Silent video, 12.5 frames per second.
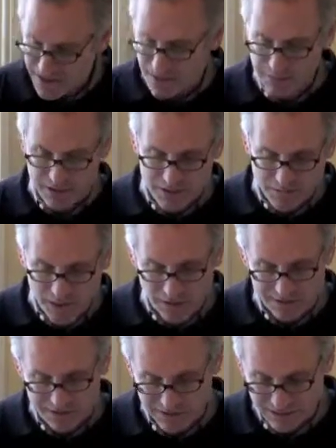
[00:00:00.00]
of the company's
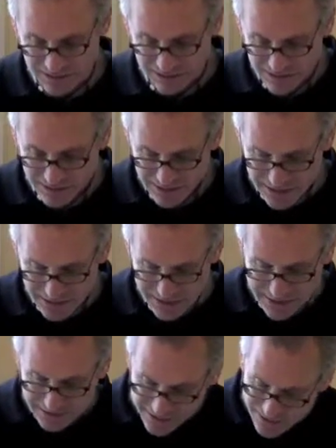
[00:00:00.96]
policies.
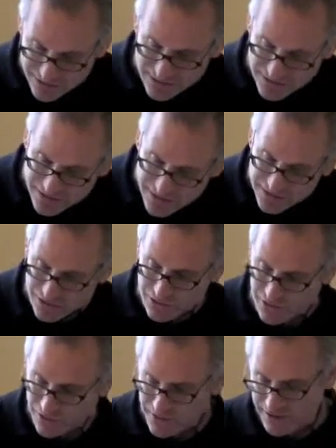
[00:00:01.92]
It certainly did
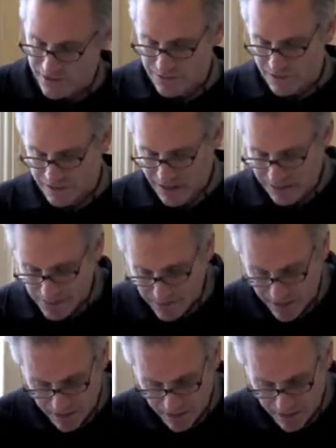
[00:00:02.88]
do good things when it came to